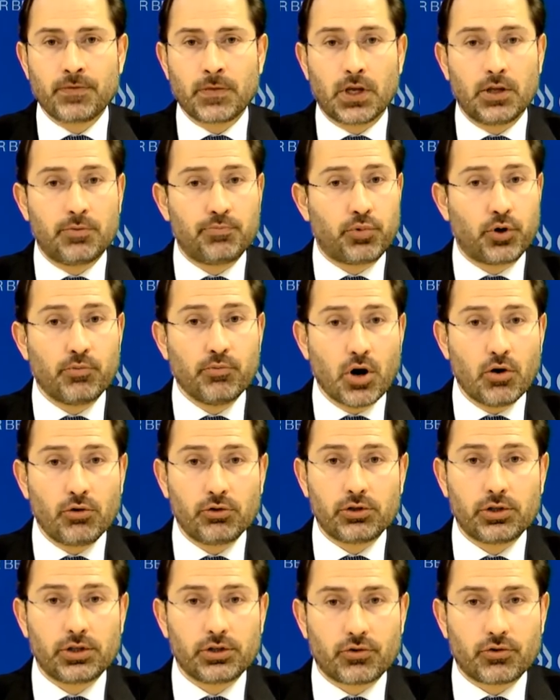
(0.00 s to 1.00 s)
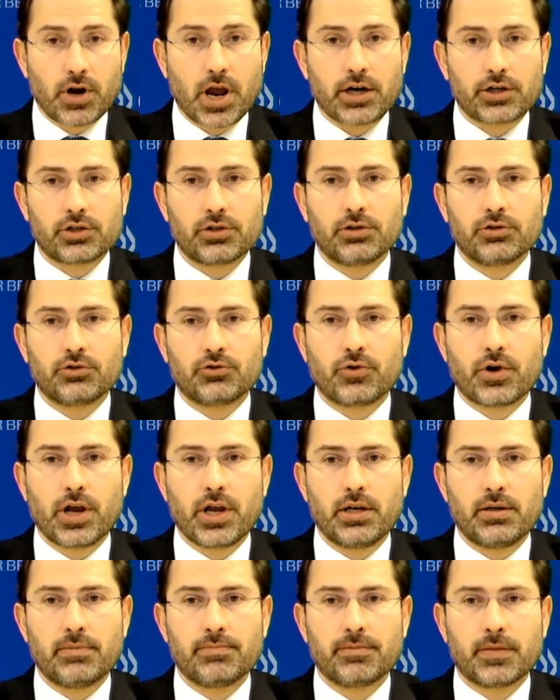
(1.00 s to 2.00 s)
it promotes international
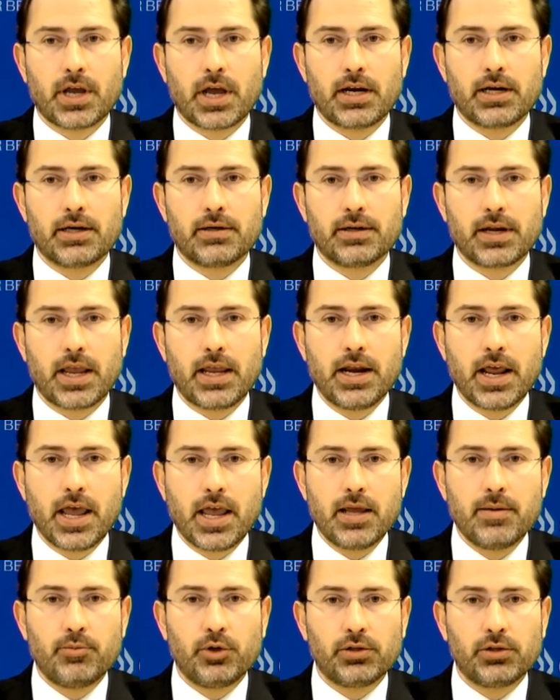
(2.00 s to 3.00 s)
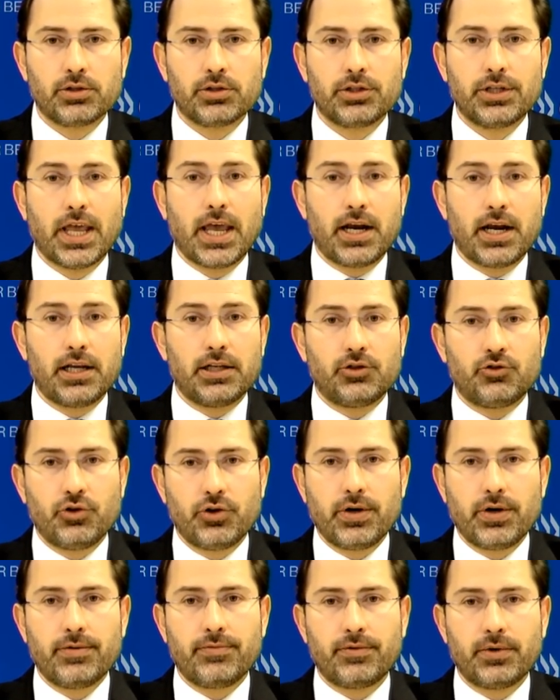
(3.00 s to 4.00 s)
trade and enables
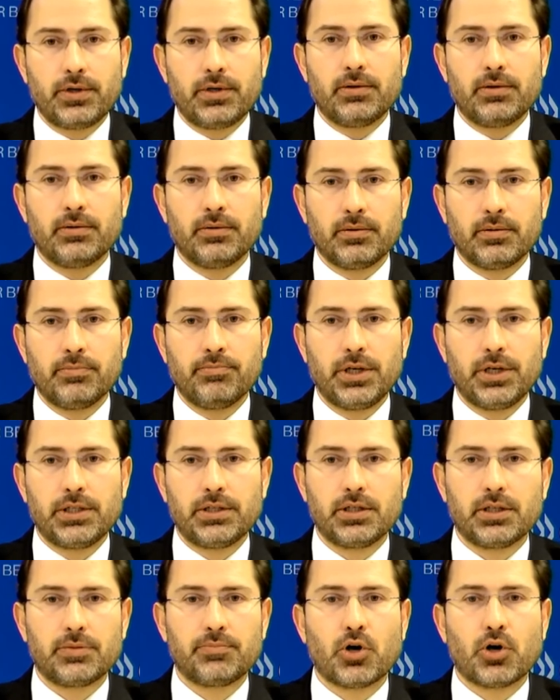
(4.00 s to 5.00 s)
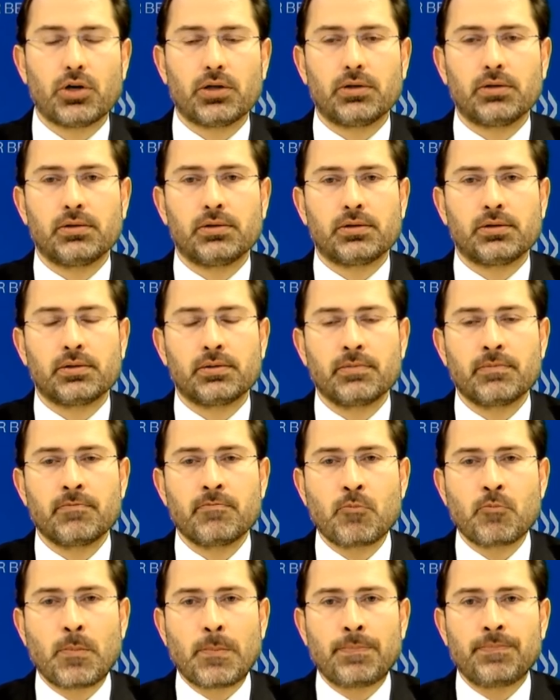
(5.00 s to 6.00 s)
data-driven business models
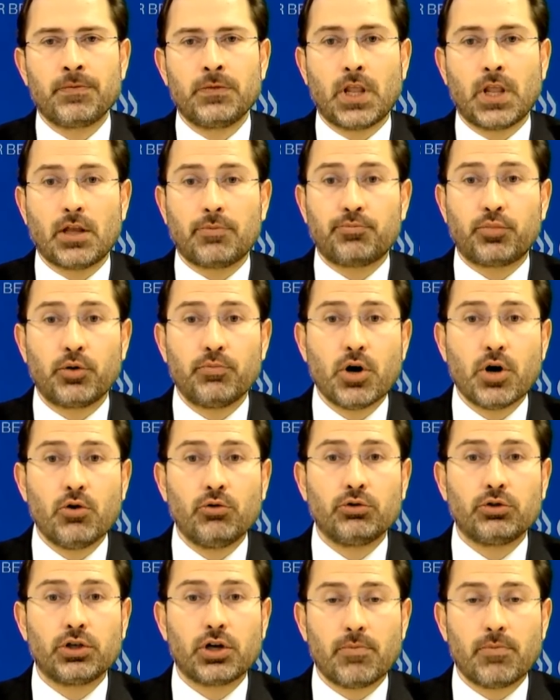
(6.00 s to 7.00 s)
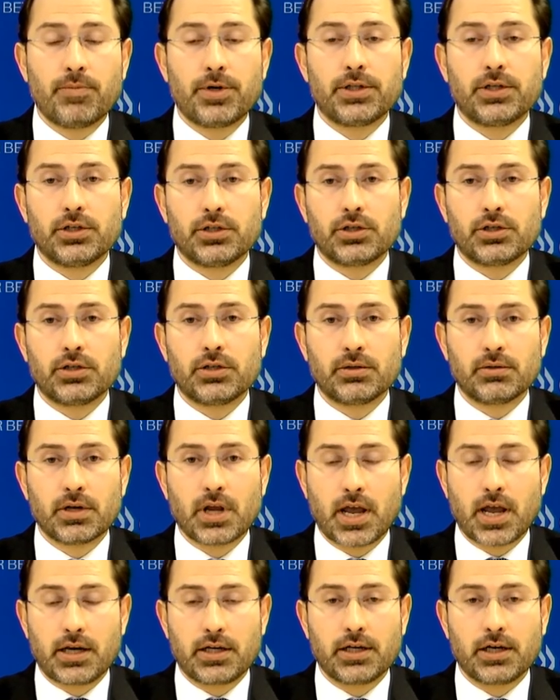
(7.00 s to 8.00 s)
that promote competition
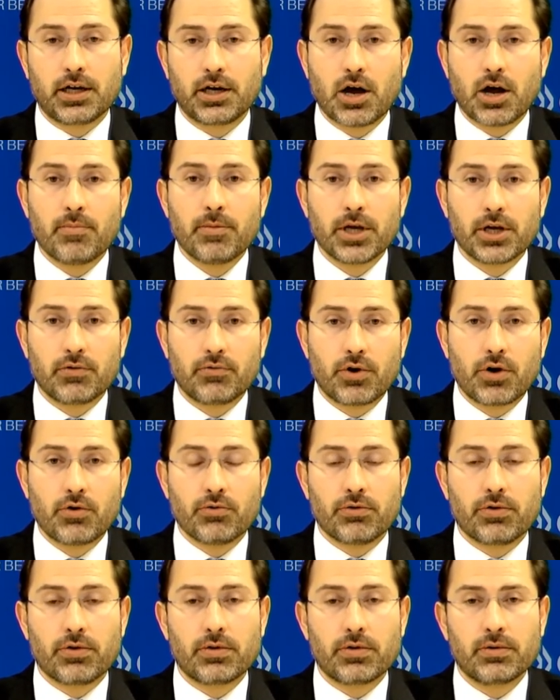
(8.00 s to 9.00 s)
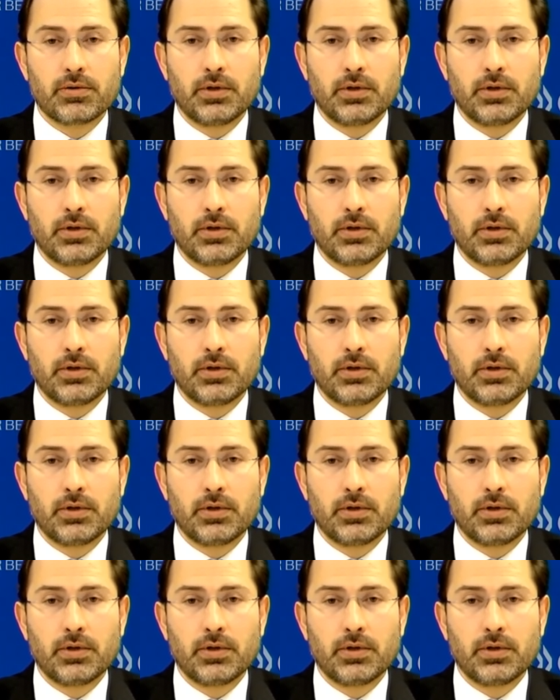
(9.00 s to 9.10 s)
and economic growth.